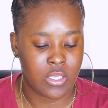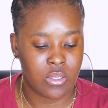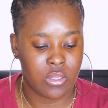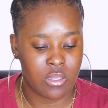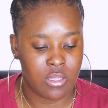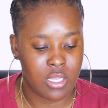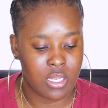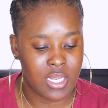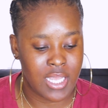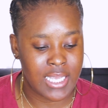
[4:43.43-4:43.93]

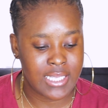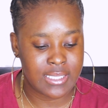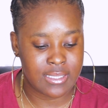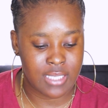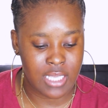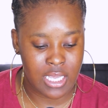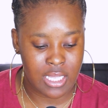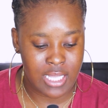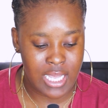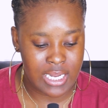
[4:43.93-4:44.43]
so the
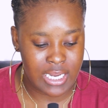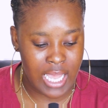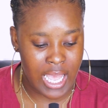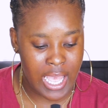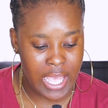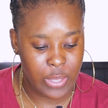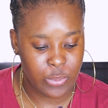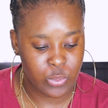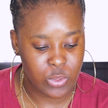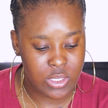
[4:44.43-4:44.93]
next thing that
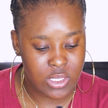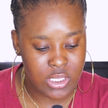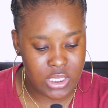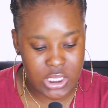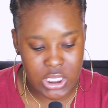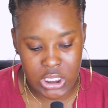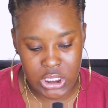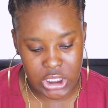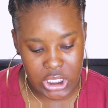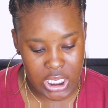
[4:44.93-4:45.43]
I would
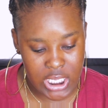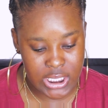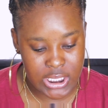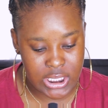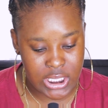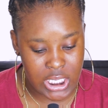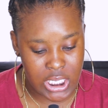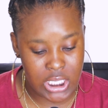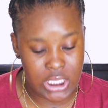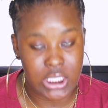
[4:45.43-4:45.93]

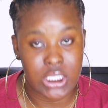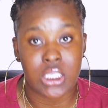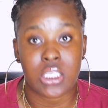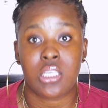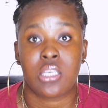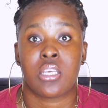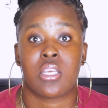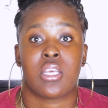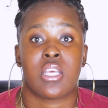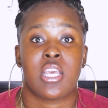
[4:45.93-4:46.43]
suggest is
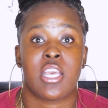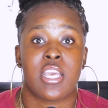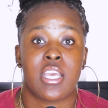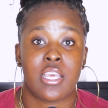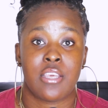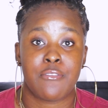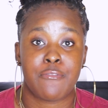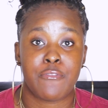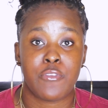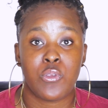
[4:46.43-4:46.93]

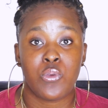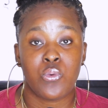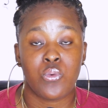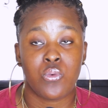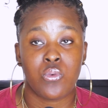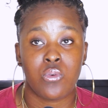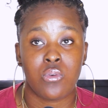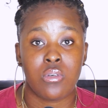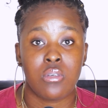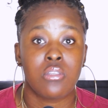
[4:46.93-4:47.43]
if
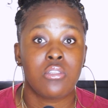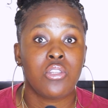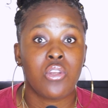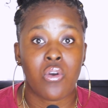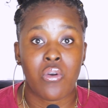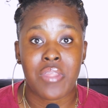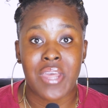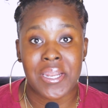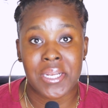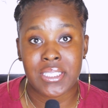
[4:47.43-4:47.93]
you
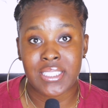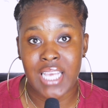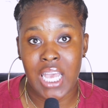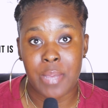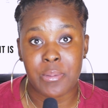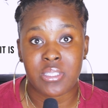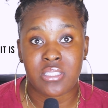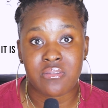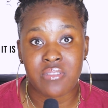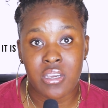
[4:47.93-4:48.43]
know that the
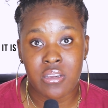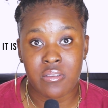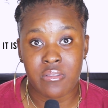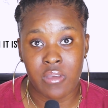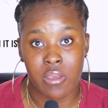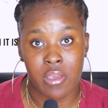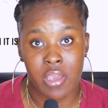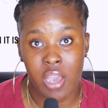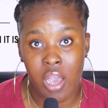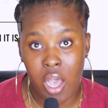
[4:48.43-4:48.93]
time is
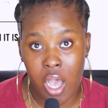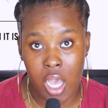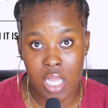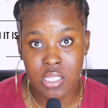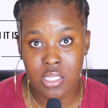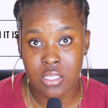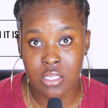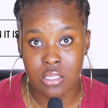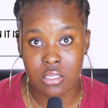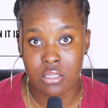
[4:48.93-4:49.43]
very, very
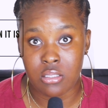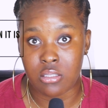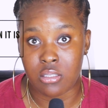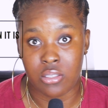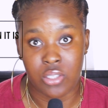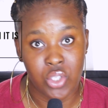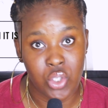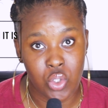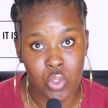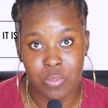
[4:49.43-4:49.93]
hot,
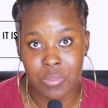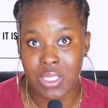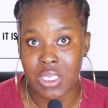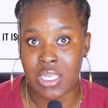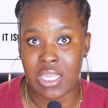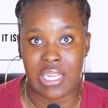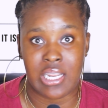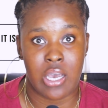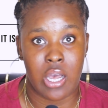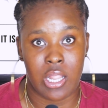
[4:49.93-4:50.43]

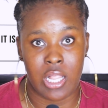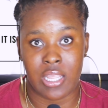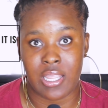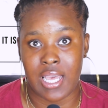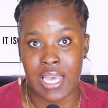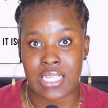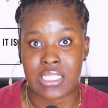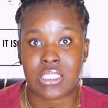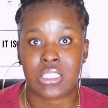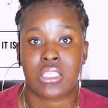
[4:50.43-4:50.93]
humid, and all
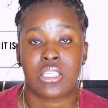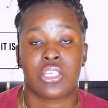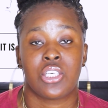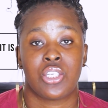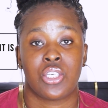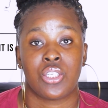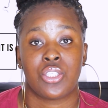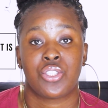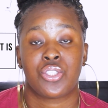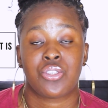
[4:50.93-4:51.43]
of that,
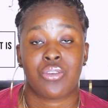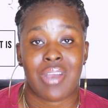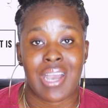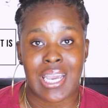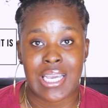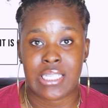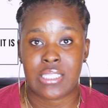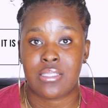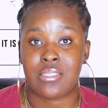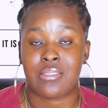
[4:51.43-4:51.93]

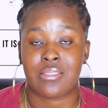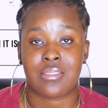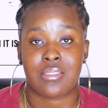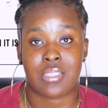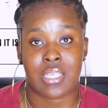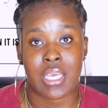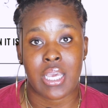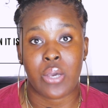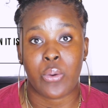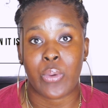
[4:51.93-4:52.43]
try to
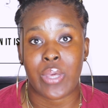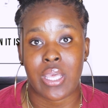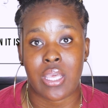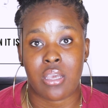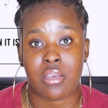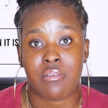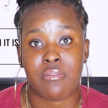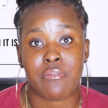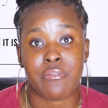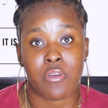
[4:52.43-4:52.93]
stay
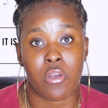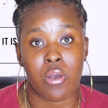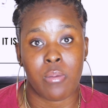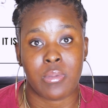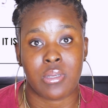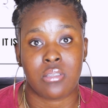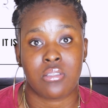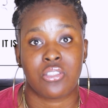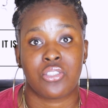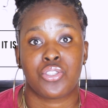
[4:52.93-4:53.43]
away
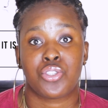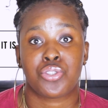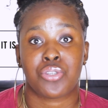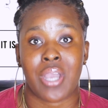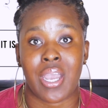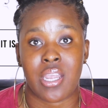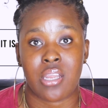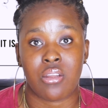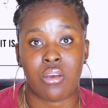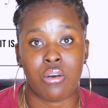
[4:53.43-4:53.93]
from
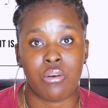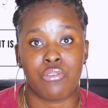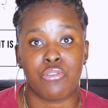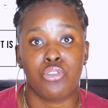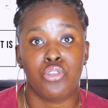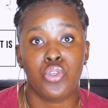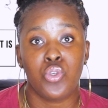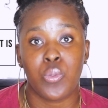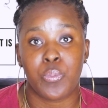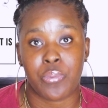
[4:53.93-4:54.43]
trying
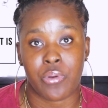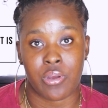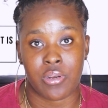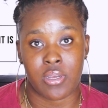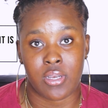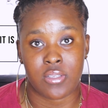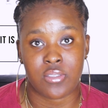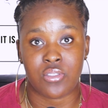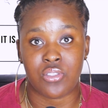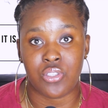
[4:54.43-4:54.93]
out new
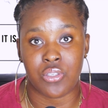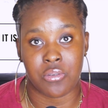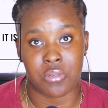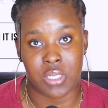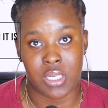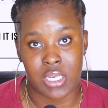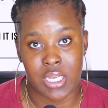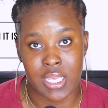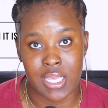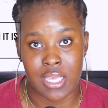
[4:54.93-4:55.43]
products
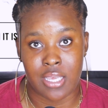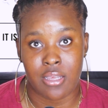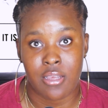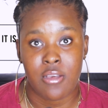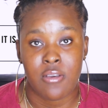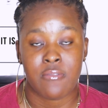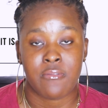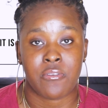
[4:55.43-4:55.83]
during the day.